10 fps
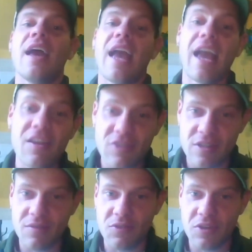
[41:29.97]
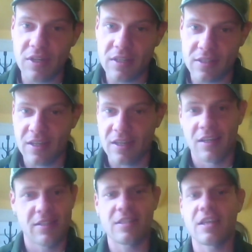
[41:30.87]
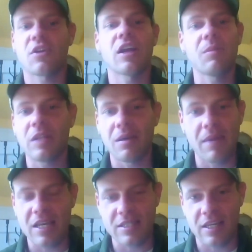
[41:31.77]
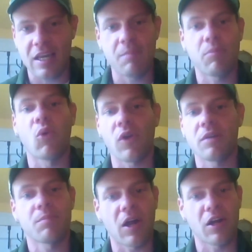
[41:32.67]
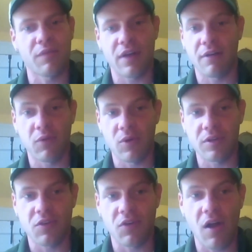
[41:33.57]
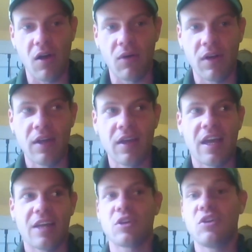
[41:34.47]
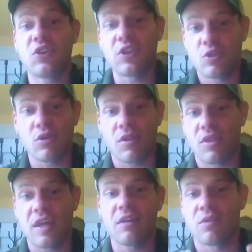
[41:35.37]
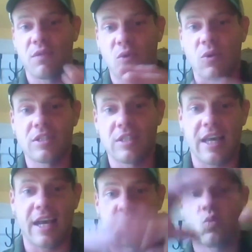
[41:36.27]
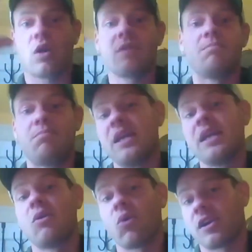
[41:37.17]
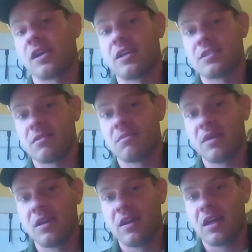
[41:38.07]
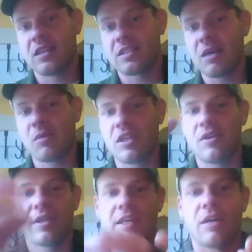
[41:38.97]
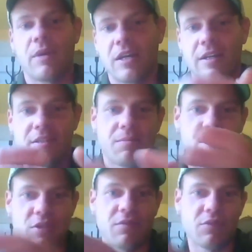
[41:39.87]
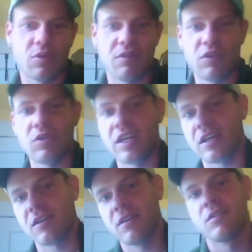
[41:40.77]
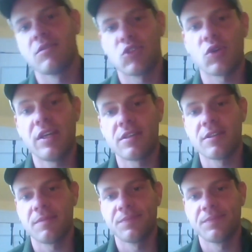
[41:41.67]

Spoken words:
ages of trees. It's this incredibly amazing, important part of how forests grow. And so you can sort of think of the forest like as one big organism, in the same way that you can think about it as a bunch of sort of unique trees.